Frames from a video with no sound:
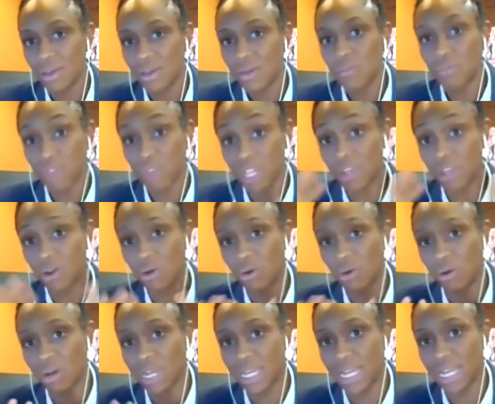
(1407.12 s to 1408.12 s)
really
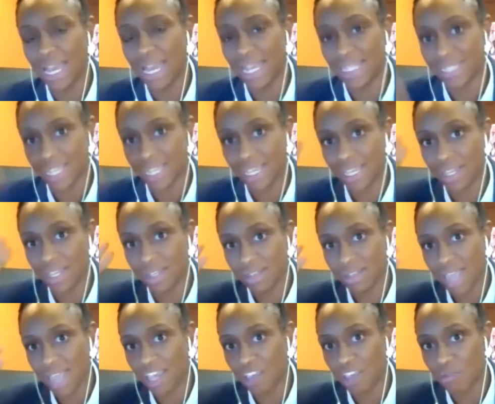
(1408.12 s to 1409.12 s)
organizing
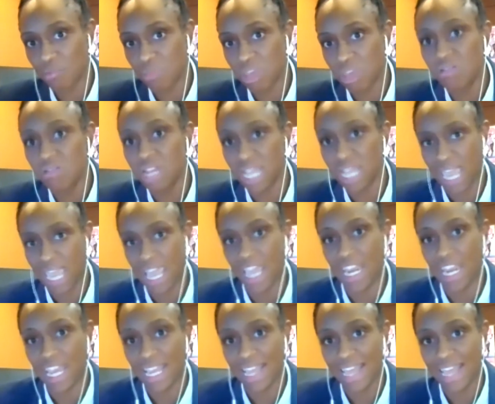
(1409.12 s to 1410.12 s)
and
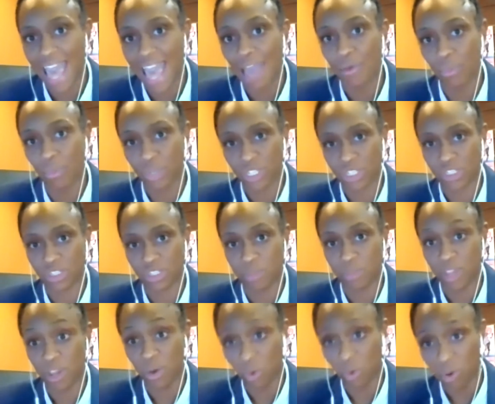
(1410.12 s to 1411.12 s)
communicating that which is
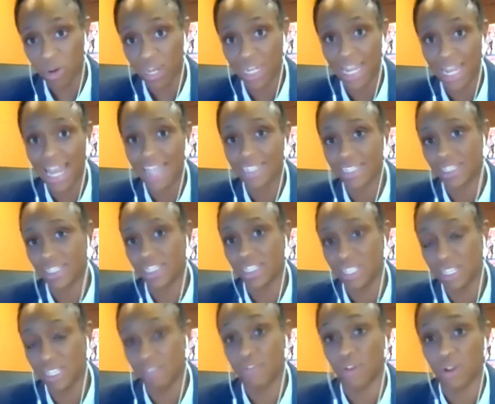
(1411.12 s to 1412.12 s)
being organized and
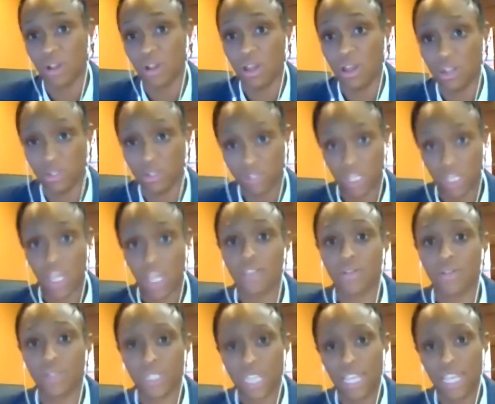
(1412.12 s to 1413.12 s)
delivered on to other
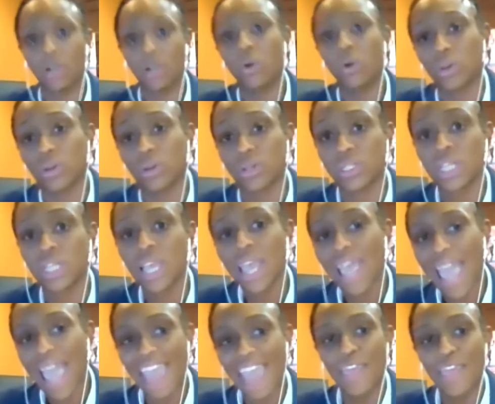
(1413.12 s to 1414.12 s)
stakeholders.
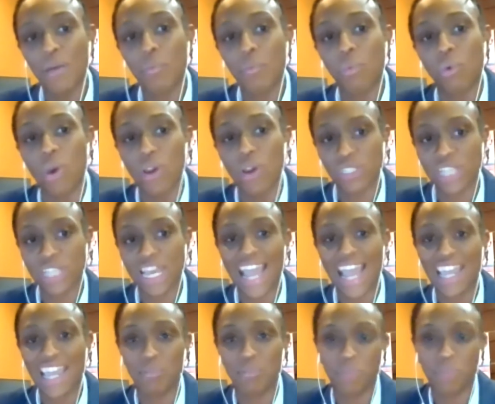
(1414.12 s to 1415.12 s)
And the worse that
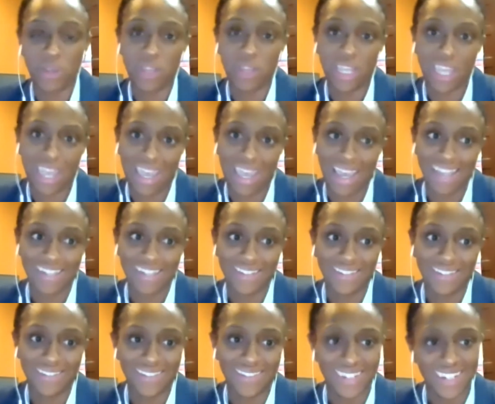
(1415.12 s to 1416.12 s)
I communicate,
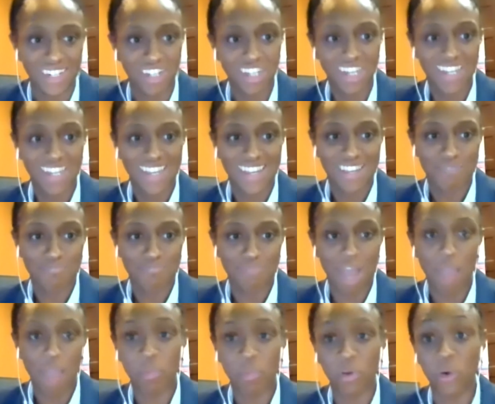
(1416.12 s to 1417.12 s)
or
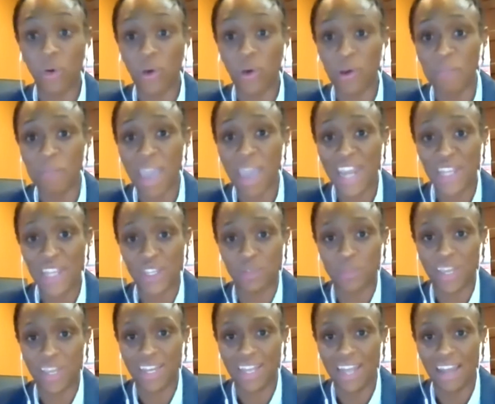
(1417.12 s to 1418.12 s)
my poor
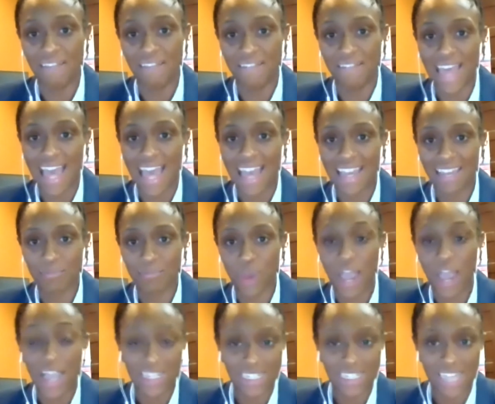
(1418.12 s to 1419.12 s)
management of that
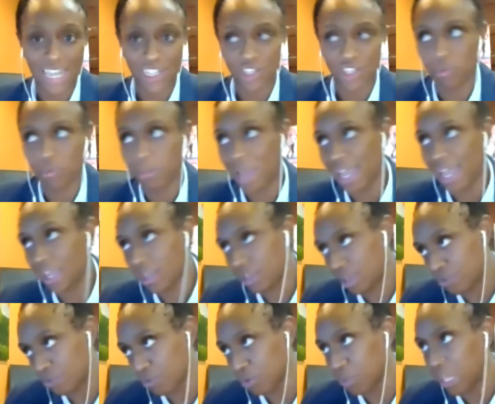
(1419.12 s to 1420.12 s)
process or my
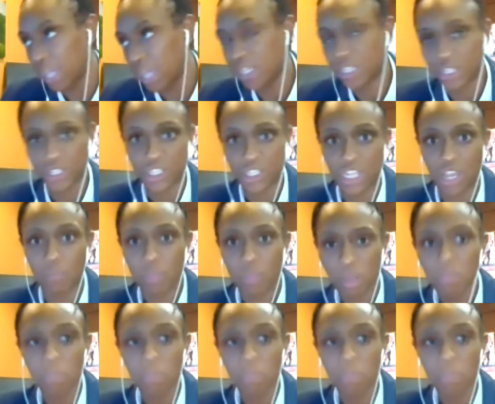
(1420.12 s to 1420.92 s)
relationship,